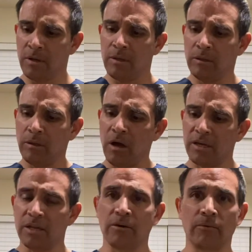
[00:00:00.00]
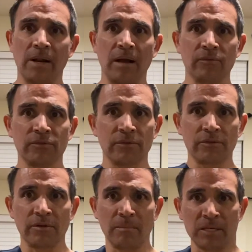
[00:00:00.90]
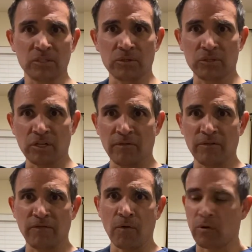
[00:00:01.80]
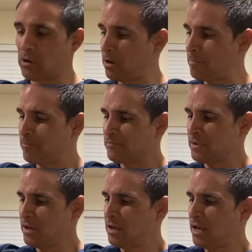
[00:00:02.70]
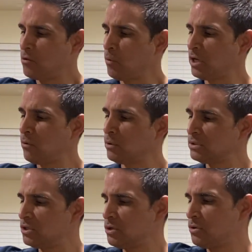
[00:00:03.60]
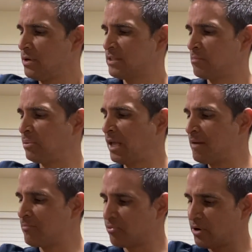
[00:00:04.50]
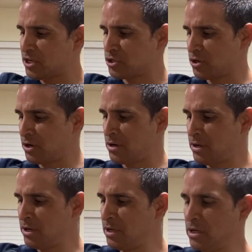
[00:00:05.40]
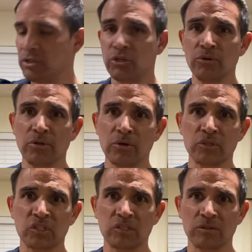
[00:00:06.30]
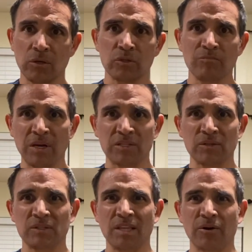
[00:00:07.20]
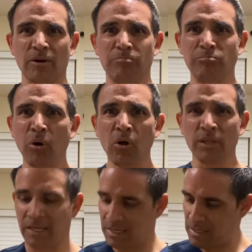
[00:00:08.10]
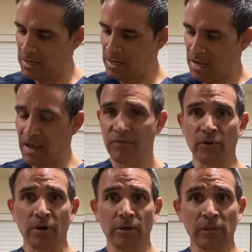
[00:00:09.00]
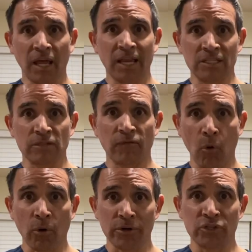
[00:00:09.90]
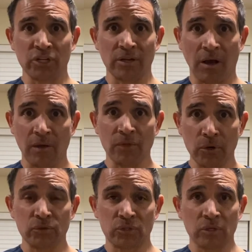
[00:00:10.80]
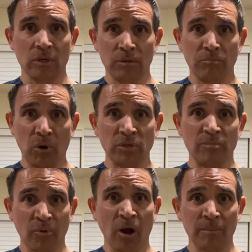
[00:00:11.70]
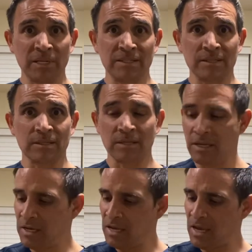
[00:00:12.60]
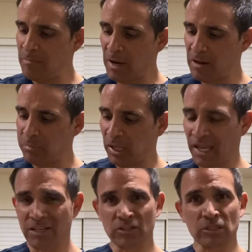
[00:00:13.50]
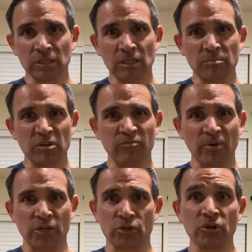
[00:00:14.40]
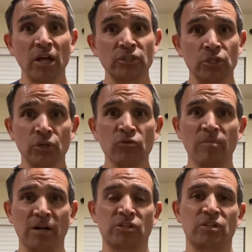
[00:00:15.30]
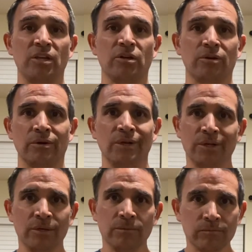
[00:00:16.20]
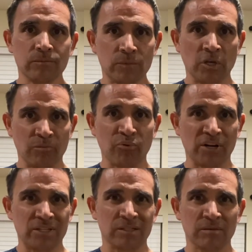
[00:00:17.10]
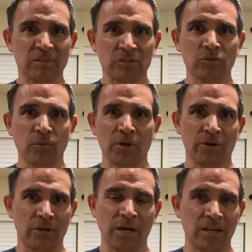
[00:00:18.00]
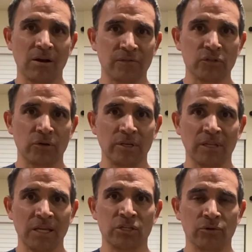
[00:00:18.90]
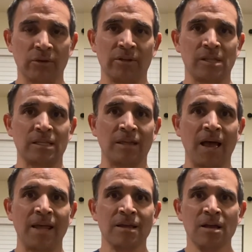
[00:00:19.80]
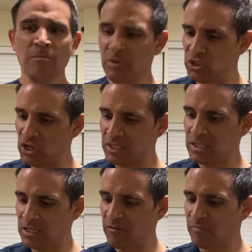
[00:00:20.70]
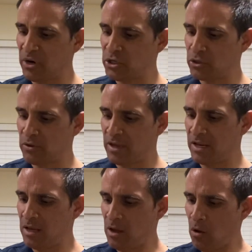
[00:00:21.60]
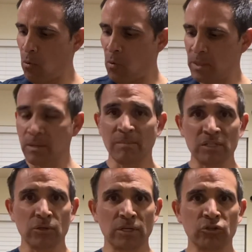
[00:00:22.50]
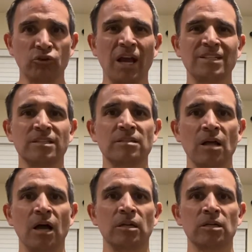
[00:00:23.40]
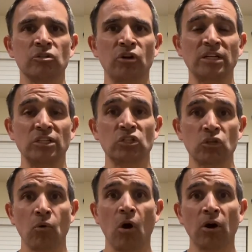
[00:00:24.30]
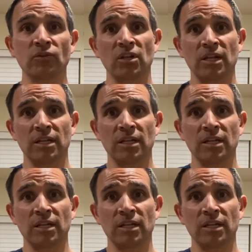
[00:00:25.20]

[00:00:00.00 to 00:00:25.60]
lock it around the muscles of the forearm, and what it will do is apply pressure to those muscles that are pulling at their lines of origin on those bony prominences. And by applying just a little bit of pressure, not too much that you're compressing the muscle to where you're cutting off circulation or anything like that, but just enough pressure that when the muscle contracts, it's not contracting so hard that